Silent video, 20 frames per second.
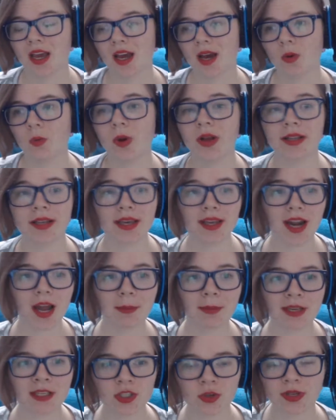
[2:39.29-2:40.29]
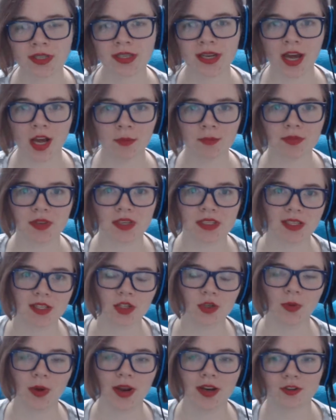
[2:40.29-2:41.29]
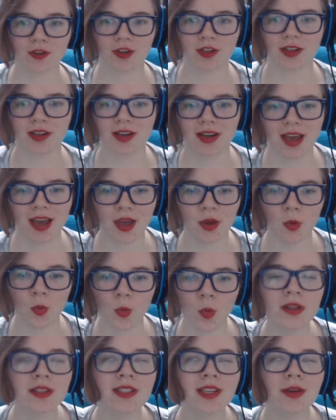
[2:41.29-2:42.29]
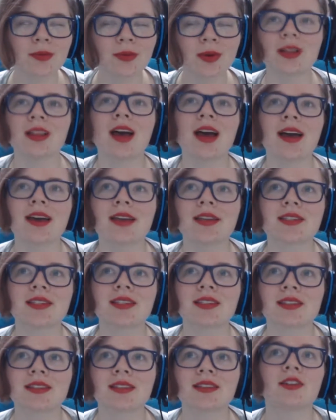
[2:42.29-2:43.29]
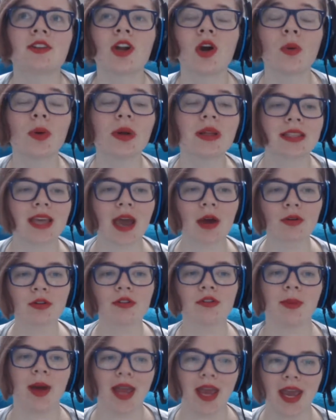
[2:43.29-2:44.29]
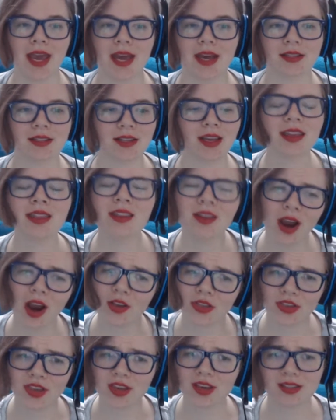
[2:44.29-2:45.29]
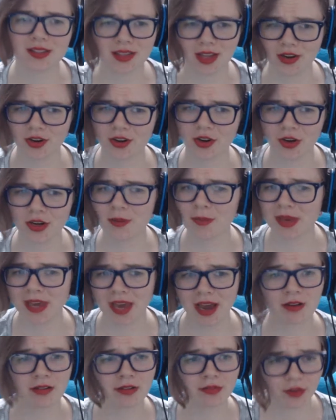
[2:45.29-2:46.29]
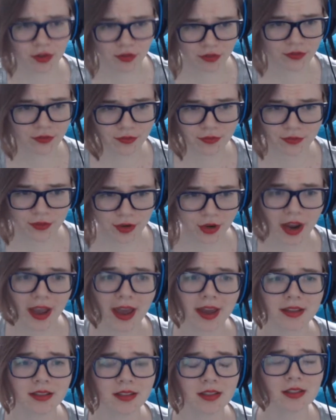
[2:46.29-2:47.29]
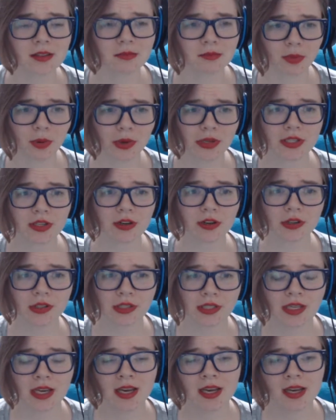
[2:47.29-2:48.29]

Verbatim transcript: What can I be doing to help this situation? And once I realize, you know, it's out of my hands, and there are things that are going to be out of your, your hands, boys and girls.